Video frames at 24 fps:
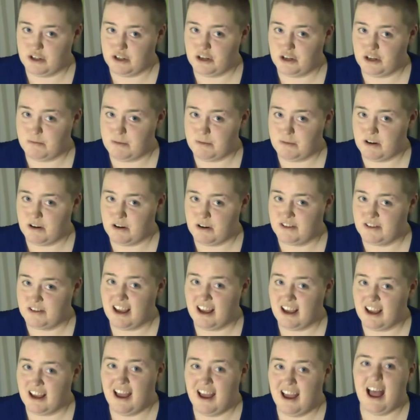shippers,
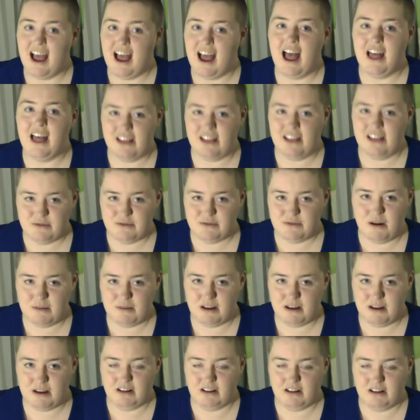and that's where
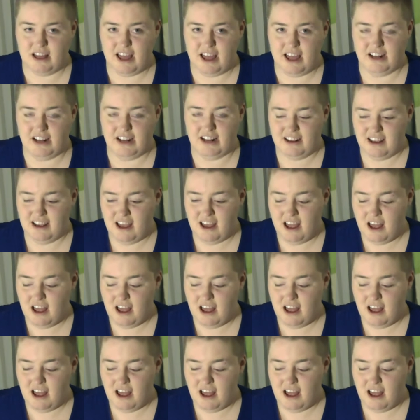I'm going to land.